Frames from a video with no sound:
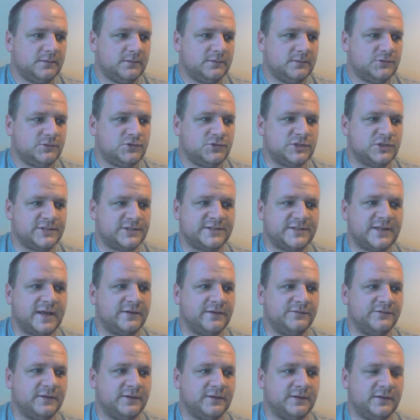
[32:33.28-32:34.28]
Just
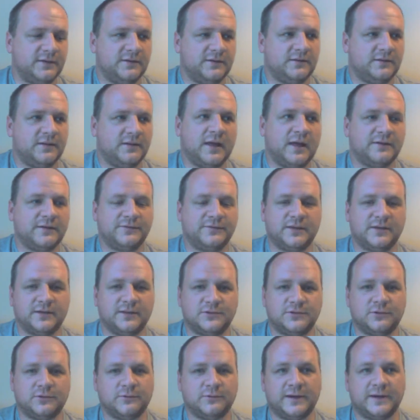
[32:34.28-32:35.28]
having a
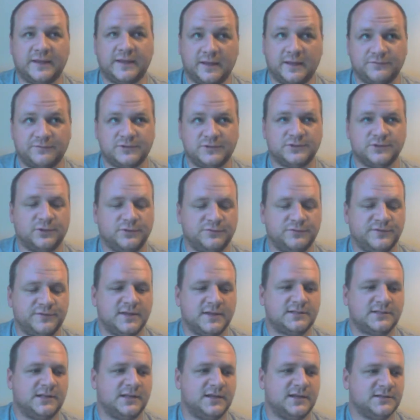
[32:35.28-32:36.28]
degree, if it's not a
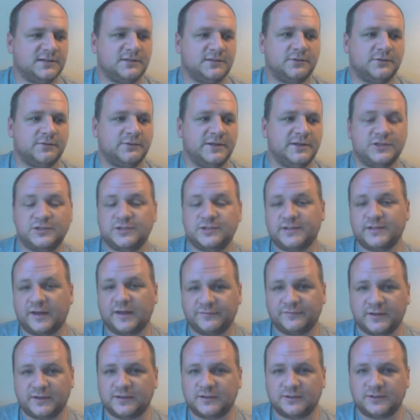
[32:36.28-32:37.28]
first class degree, just
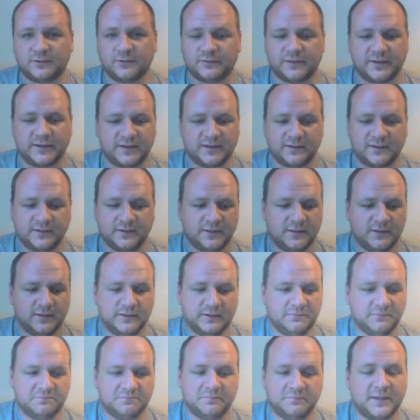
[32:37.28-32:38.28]
having a degree
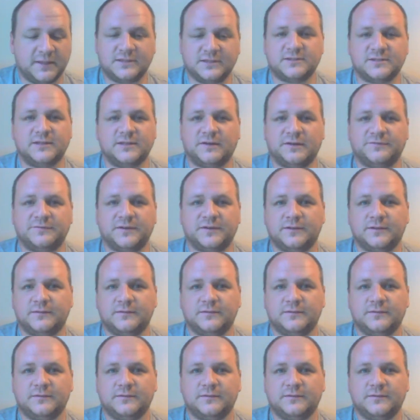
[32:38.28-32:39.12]
means nothing.